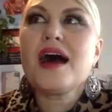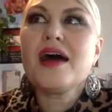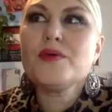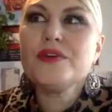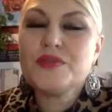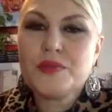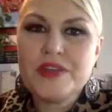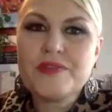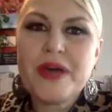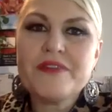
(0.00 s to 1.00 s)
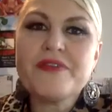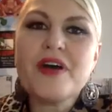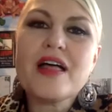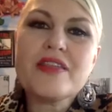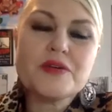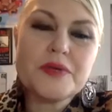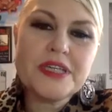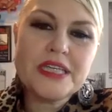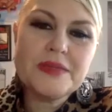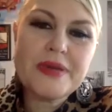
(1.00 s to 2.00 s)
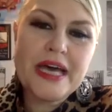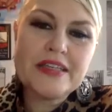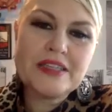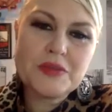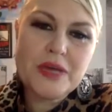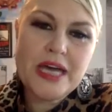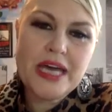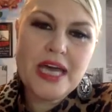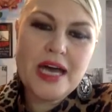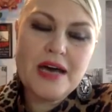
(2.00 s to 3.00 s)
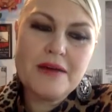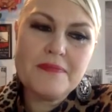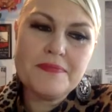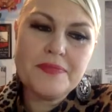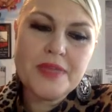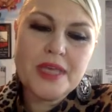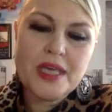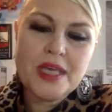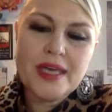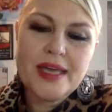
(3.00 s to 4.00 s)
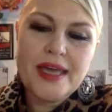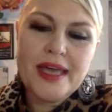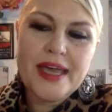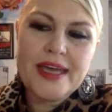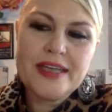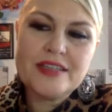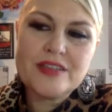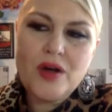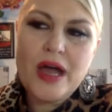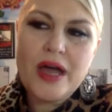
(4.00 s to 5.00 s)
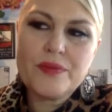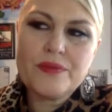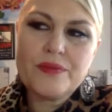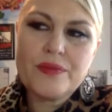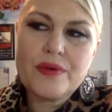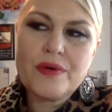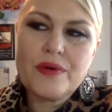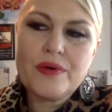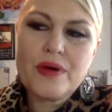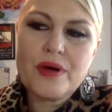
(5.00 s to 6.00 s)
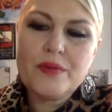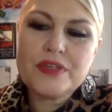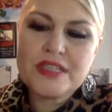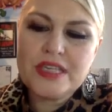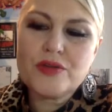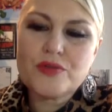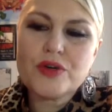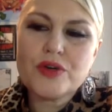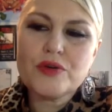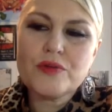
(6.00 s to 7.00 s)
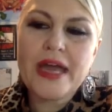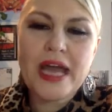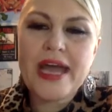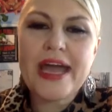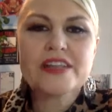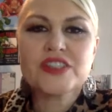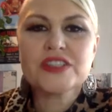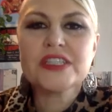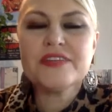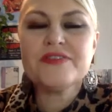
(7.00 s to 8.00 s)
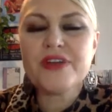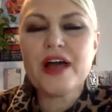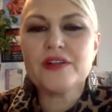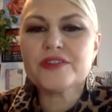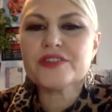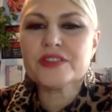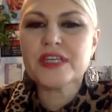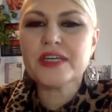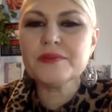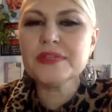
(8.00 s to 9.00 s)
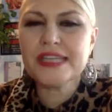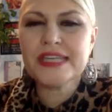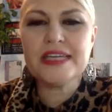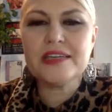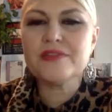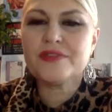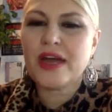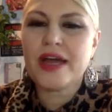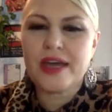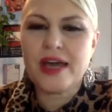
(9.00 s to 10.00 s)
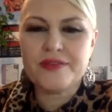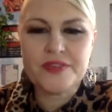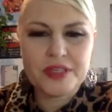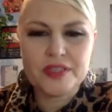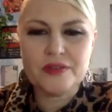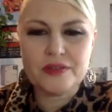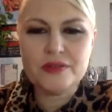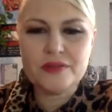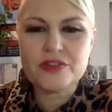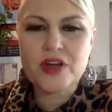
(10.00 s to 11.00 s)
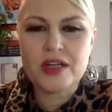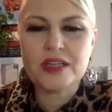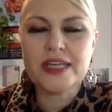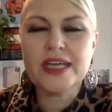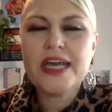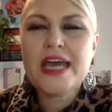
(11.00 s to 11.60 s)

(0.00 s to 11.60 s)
I was with my father when he passed away. And so I was in the room. I actually felt him leave, I feel strongly.